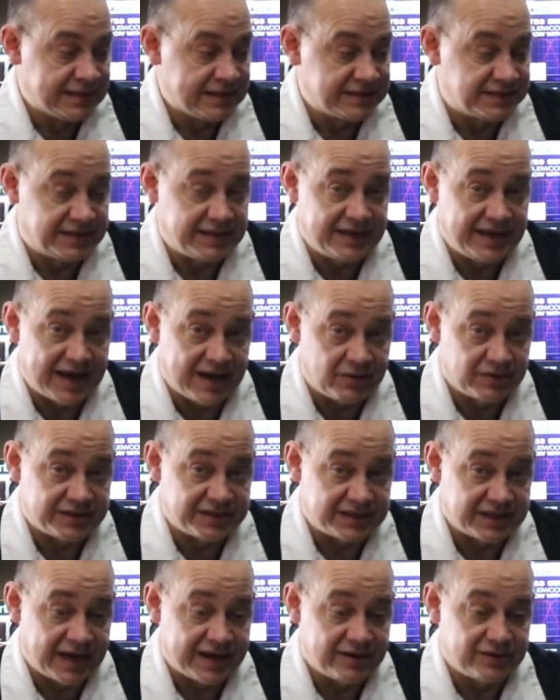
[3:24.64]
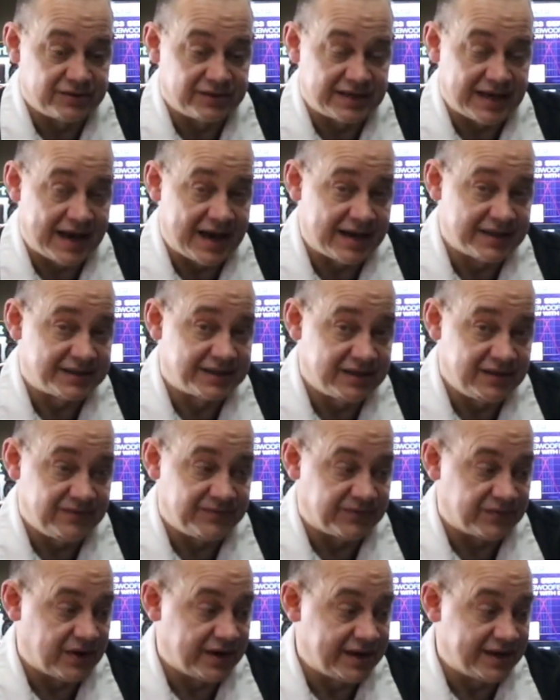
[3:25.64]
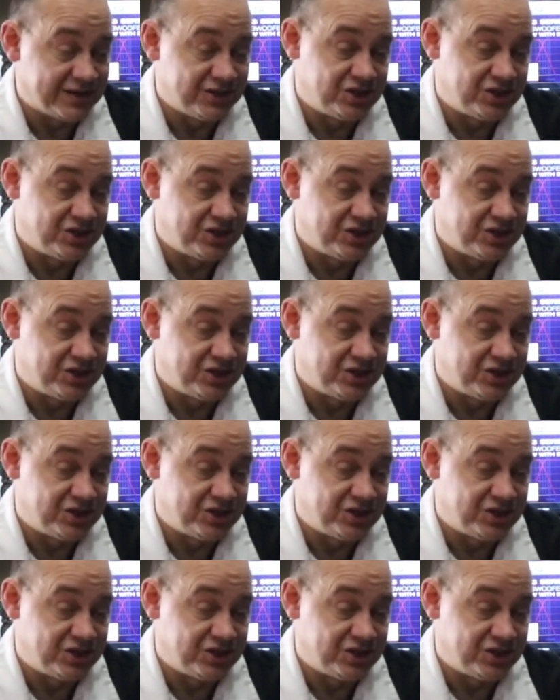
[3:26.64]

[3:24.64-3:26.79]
seeing how it sounds, asking for any